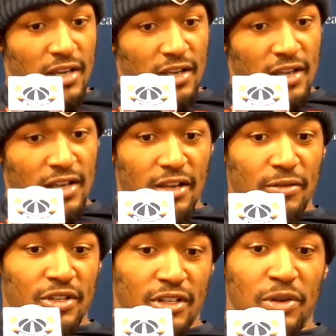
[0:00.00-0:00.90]
it can
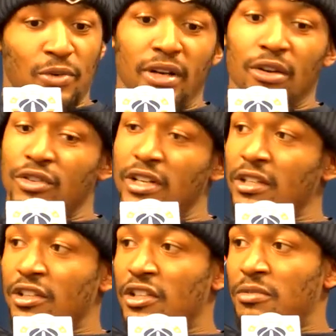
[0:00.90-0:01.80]
just be window dressing
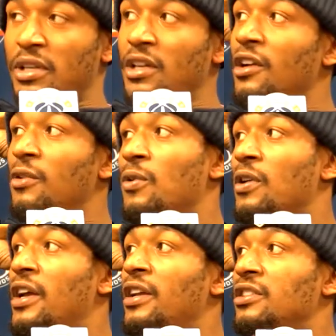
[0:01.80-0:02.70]
to just be here in Ward
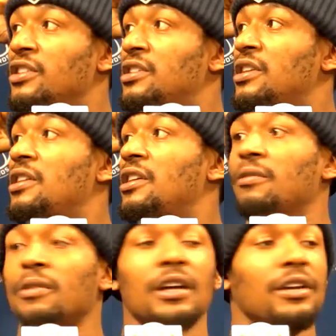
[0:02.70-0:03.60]
8 and just sit here and
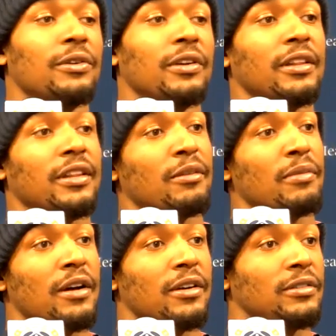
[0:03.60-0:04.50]
we're not doing anything
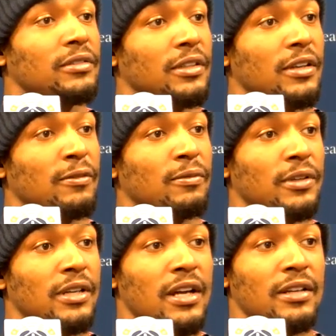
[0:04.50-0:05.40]
about it. You know,
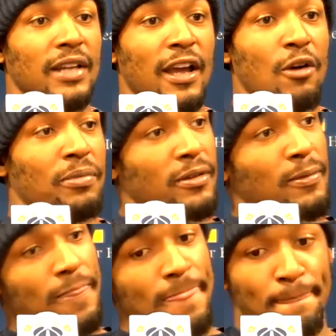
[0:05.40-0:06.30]
we're not helping
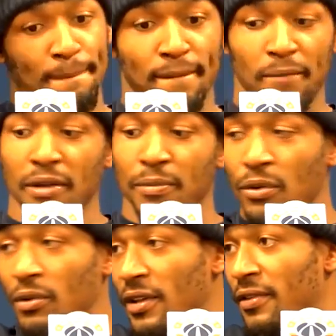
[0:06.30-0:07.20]
the people who
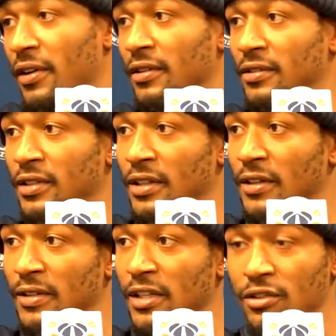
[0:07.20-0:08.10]
live here. You know,
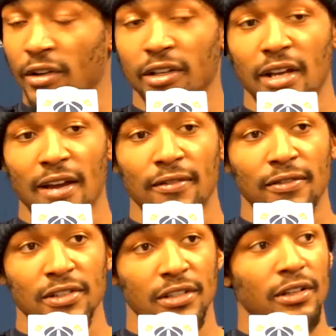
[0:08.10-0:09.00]
it's great to have a
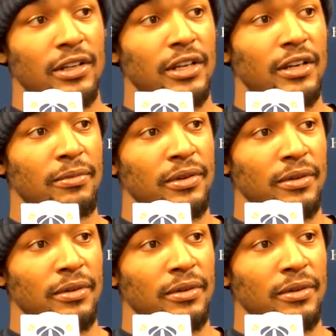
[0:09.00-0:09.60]
facility here, but